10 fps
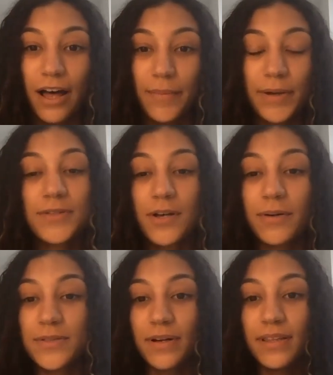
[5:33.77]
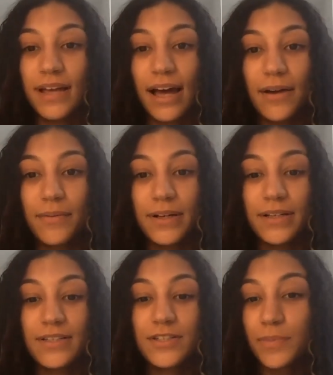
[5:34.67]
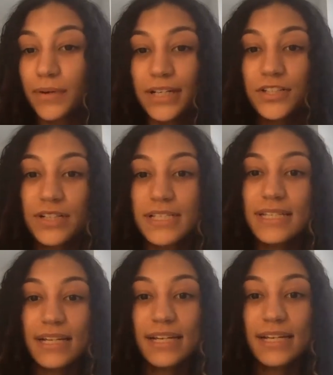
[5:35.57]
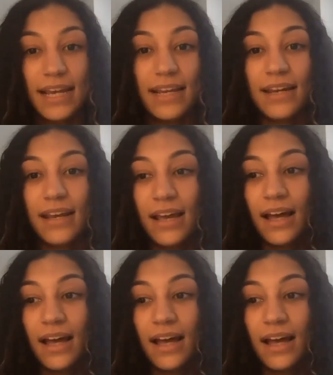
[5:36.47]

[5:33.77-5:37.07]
It was always one that I was super interested in.